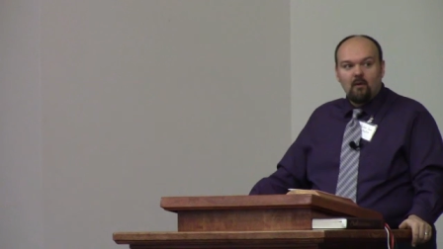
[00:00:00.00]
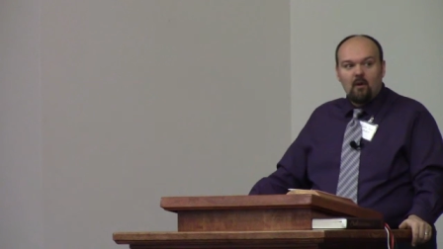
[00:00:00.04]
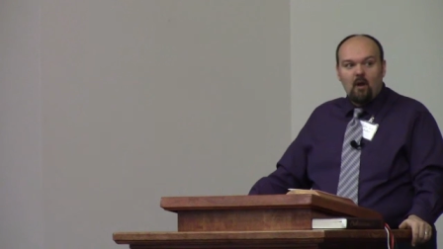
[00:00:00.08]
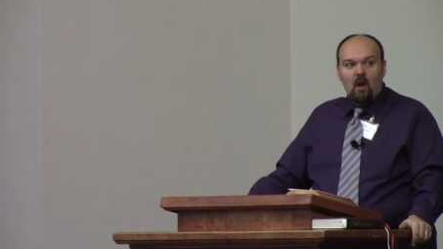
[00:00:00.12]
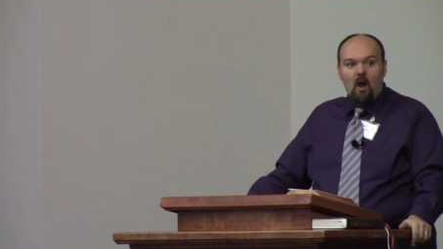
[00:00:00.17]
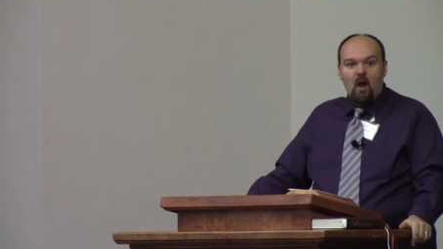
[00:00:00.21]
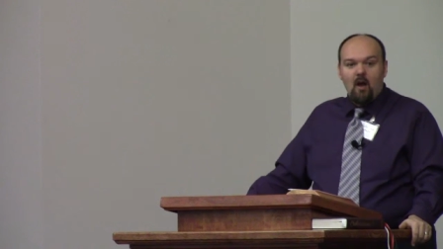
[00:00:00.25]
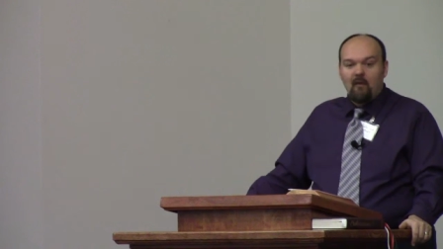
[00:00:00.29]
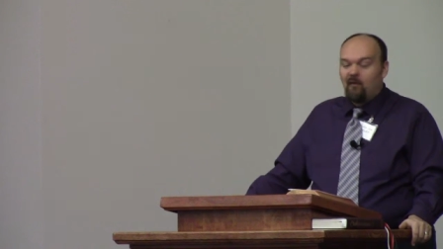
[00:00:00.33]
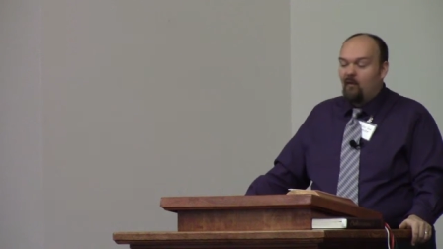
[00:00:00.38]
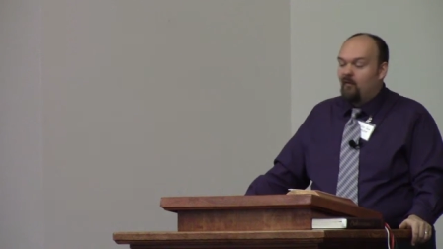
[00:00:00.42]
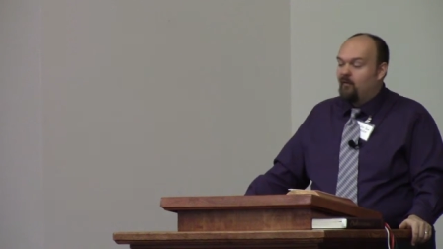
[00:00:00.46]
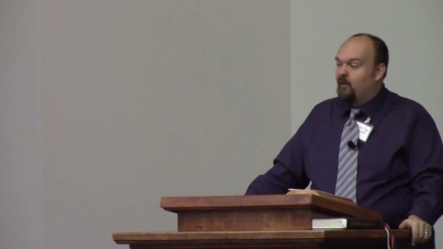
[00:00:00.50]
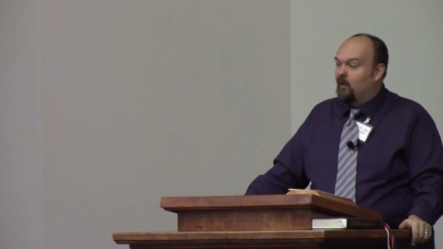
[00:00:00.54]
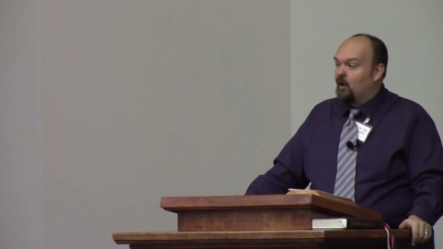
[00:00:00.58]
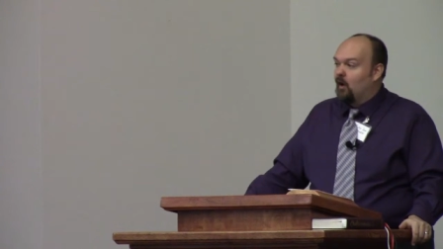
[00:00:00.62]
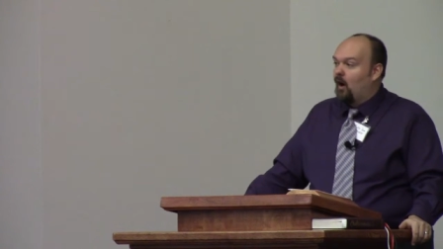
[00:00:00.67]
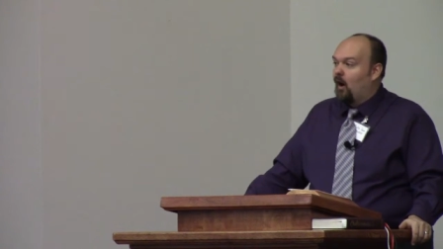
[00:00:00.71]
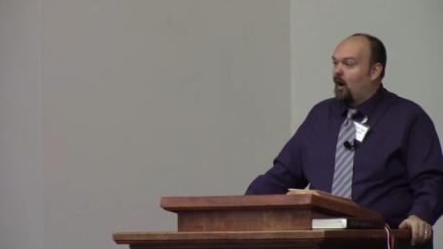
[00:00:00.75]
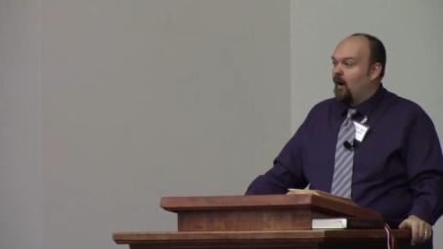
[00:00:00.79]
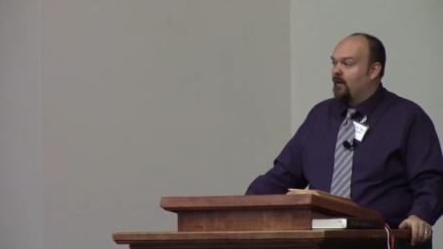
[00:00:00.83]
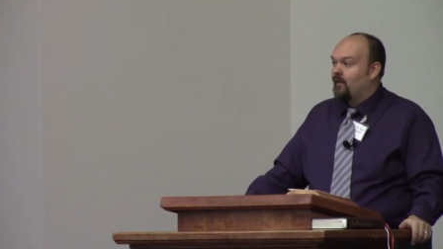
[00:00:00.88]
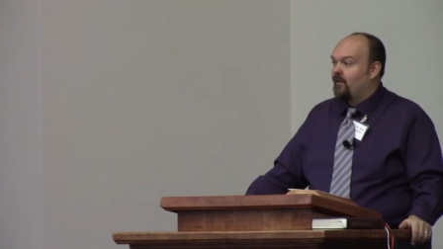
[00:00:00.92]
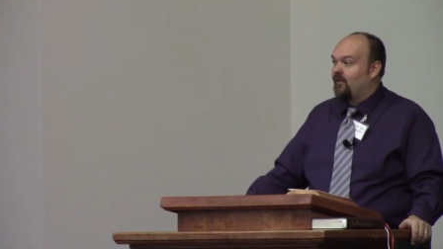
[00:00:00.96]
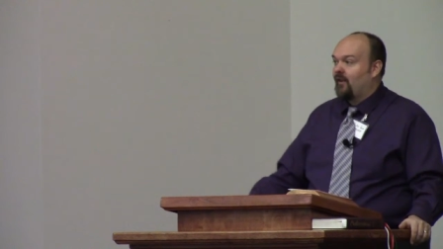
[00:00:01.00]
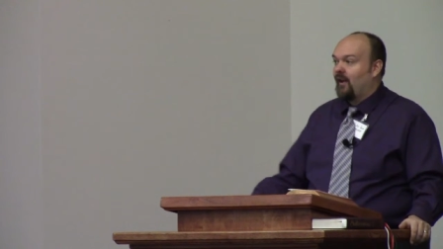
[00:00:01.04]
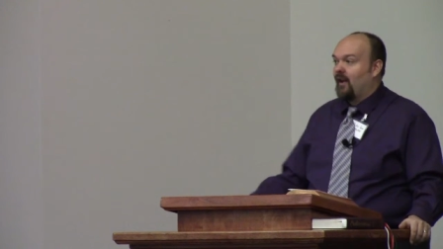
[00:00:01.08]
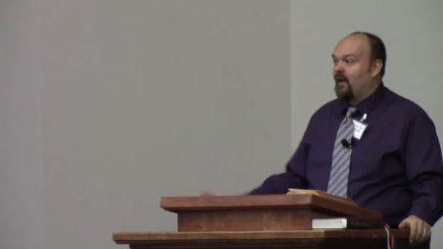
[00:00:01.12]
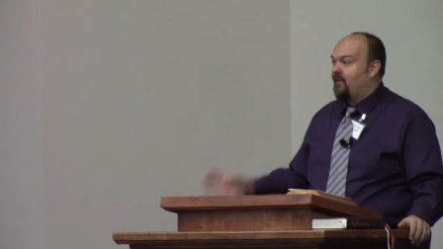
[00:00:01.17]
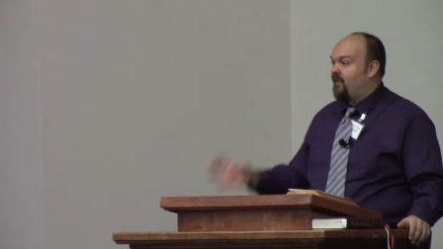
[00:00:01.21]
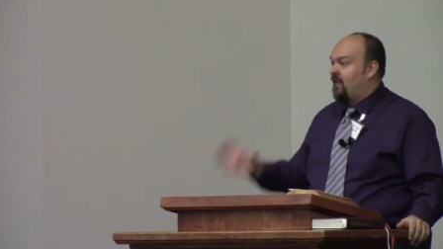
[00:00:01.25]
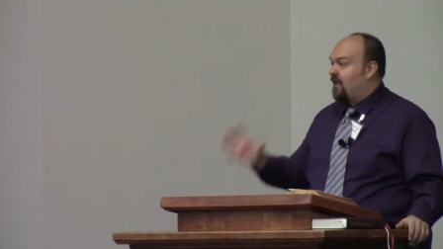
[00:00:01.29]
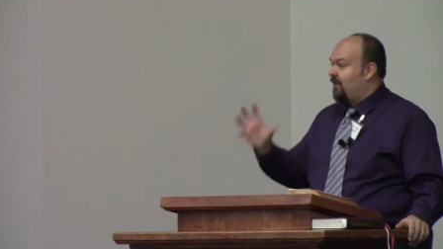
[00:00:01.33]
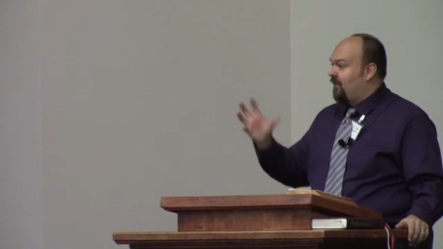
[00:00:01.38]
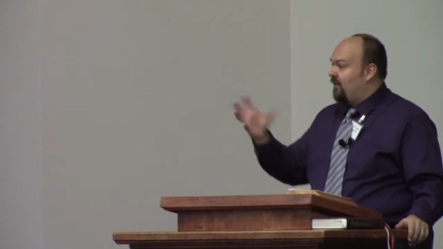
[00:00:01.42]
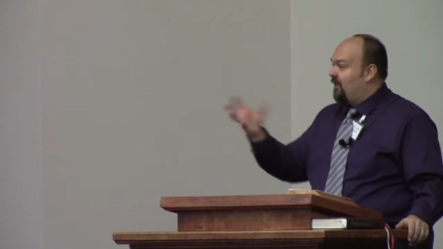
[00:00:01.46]
off of your heart and say
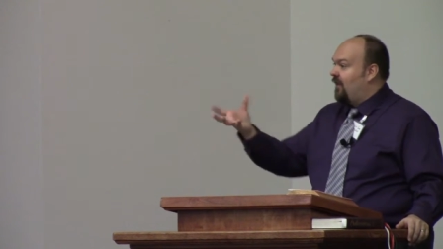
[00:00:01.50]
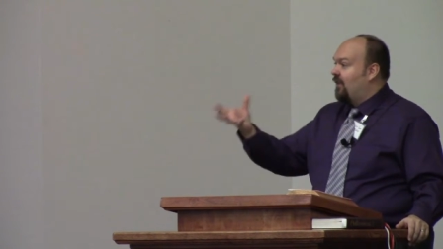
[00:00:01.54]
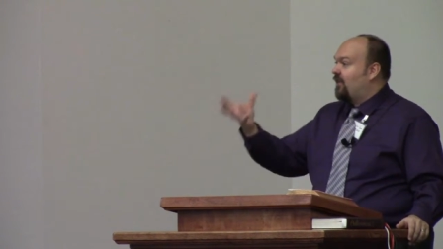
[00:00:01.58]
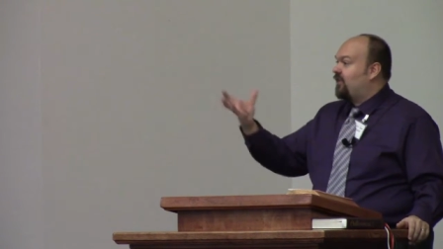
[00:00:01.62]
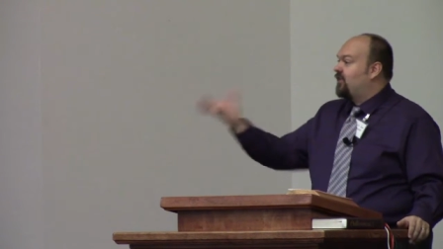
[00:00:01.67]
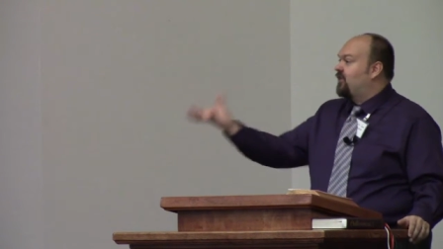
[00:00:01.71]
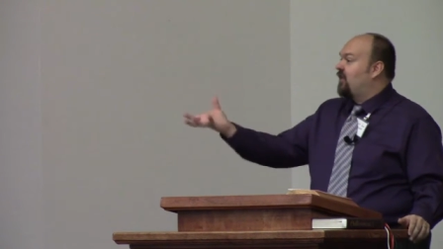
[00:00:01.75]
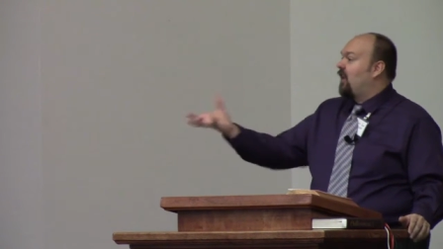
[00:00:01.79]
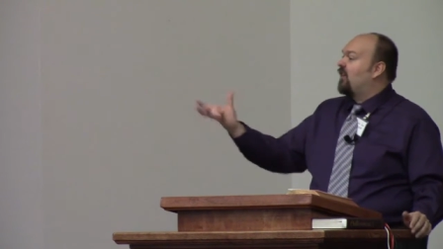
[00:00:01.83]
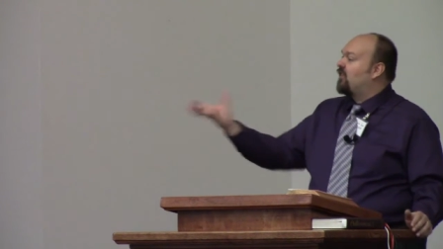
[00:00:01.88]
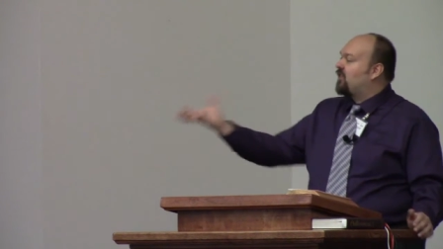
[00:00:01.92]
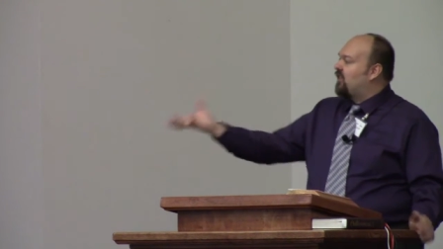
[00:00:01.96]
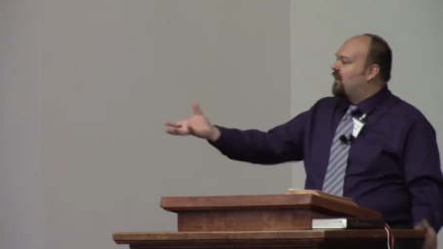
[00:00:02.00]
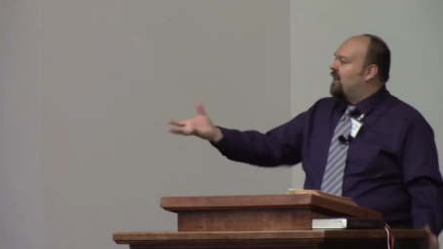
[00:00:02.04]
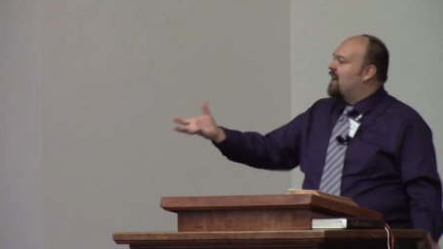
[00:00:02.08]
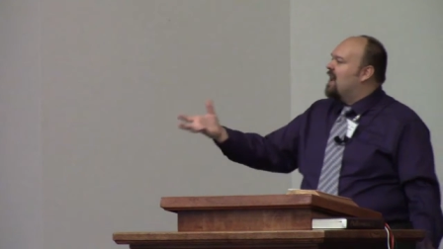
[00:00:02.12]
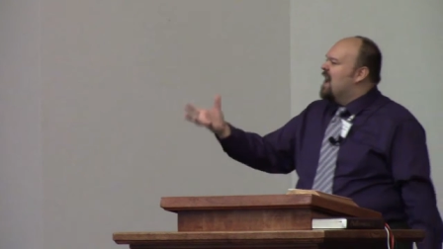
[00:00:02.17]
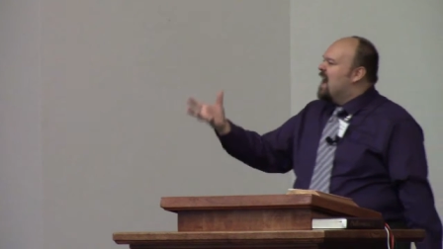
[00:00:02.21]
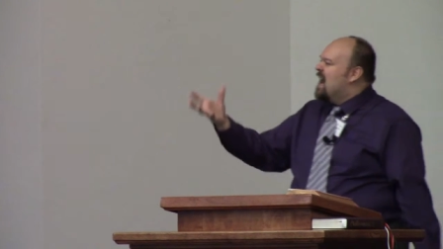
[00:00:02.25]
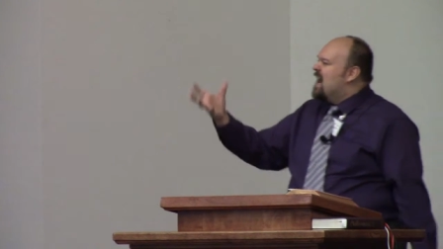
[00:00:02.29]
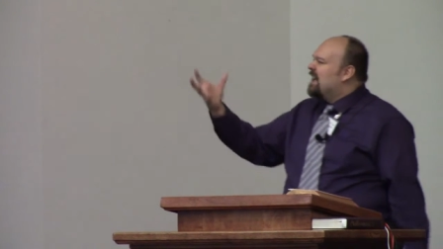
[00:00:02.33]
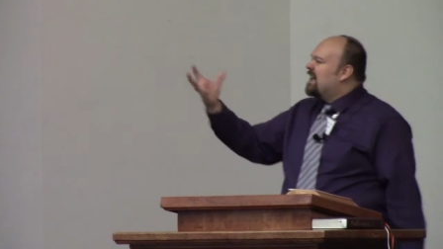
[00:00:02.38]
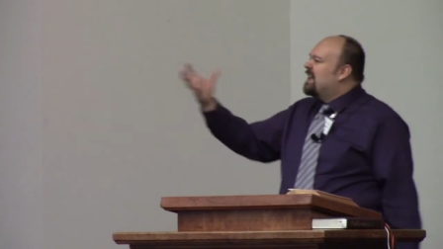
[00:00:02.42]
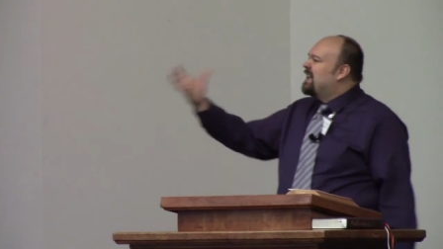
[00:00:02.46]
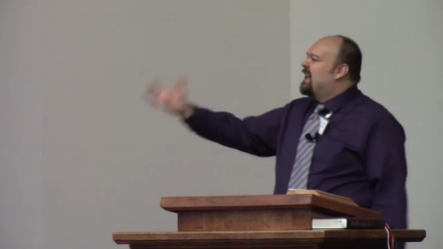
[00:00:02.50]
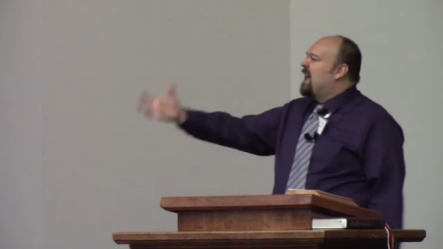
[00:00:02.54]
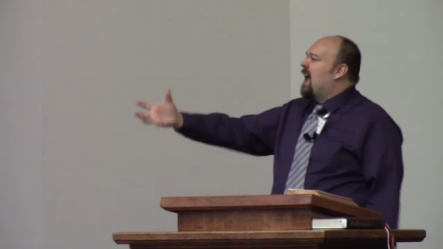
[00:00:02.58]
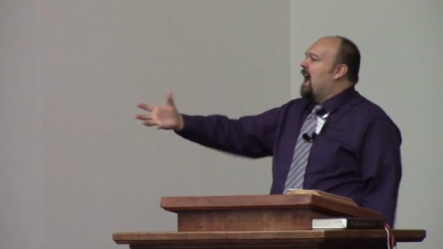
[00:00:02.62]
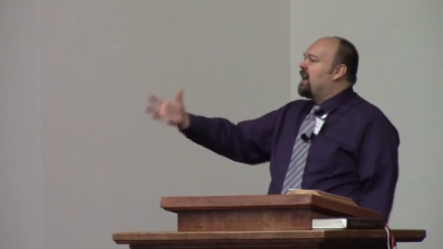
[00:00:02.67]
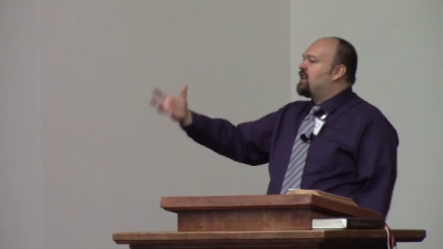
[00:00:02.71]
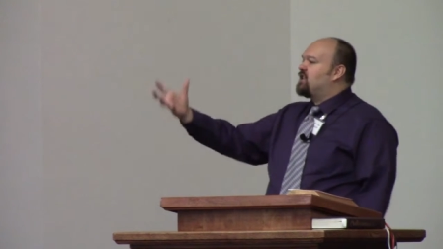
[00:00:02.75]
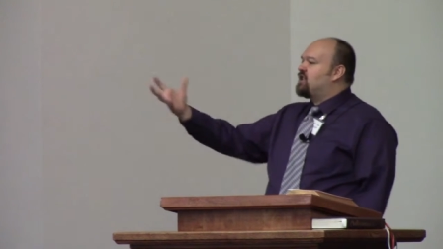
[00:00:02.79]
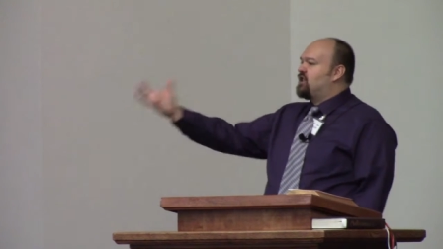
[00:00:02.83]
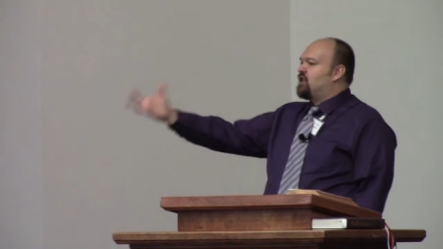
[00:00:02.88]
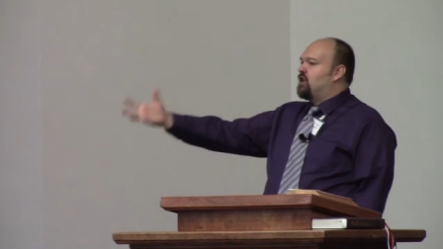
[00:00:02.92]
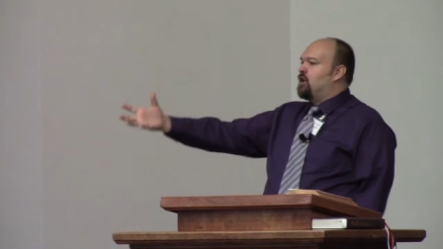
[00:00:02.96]
that this doesn't
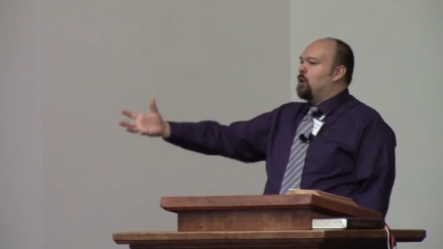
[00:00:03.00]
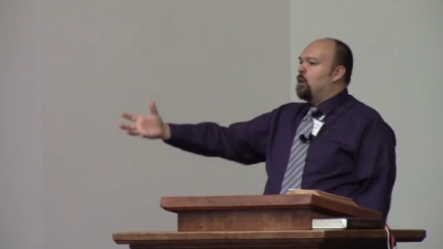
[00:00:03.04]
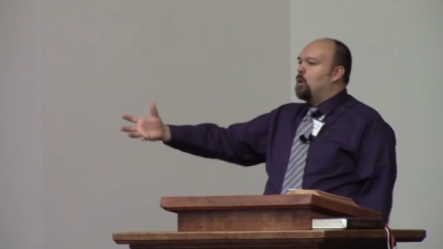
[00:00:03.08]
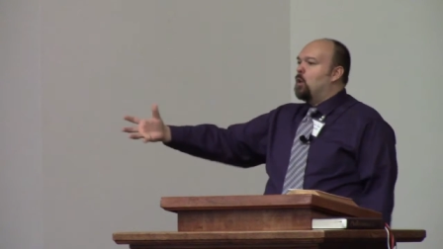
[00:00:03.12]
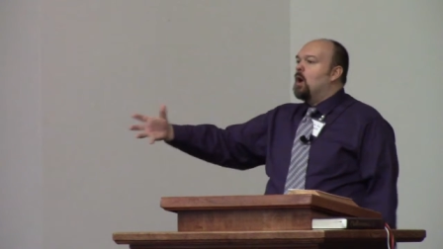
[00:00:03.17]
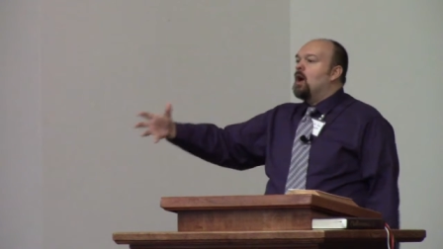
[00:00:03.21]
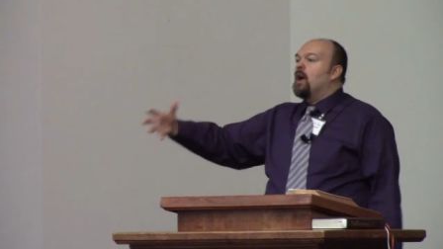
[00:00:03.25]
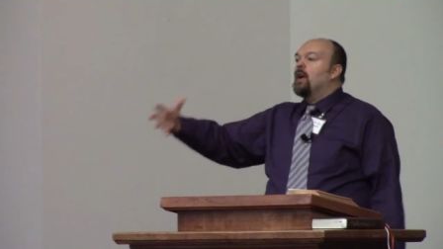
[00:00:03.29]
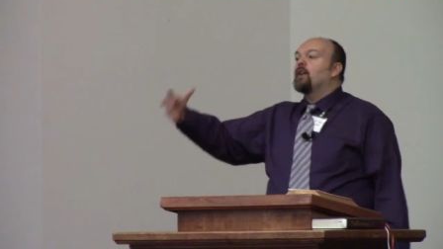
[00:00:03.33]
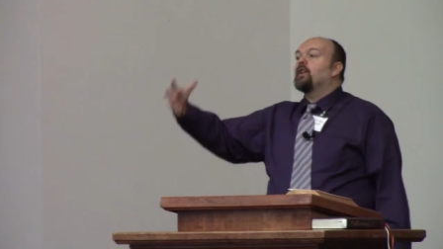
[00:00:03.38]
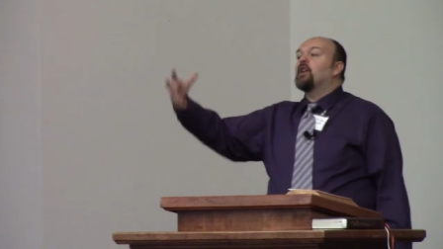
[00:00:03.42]
get to